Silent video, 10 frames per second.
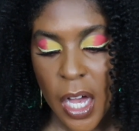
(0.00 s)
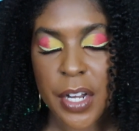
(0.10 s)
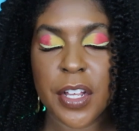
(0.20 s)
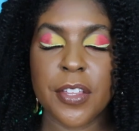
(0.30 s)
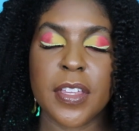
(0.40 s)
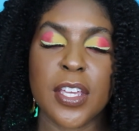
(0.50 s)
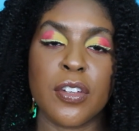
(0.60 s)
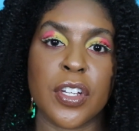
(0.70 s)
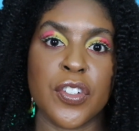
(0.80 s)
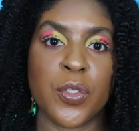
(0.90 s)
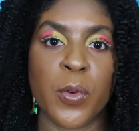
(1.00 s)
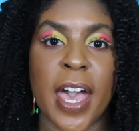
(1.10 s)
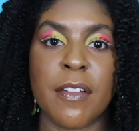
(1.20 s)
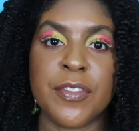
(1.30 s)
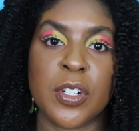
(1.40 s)
Another thing you can do
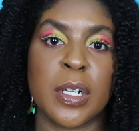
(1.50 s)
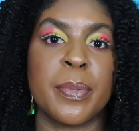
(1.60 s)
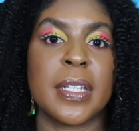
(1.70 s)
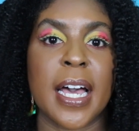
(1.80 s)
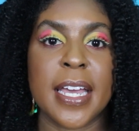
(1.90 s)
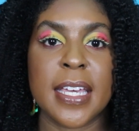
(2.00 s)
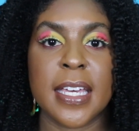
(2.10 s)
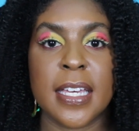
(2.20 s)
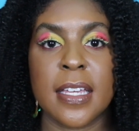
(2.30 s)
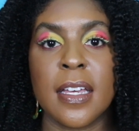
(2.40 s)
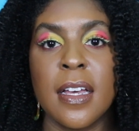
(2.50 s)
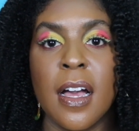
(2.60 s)
after applying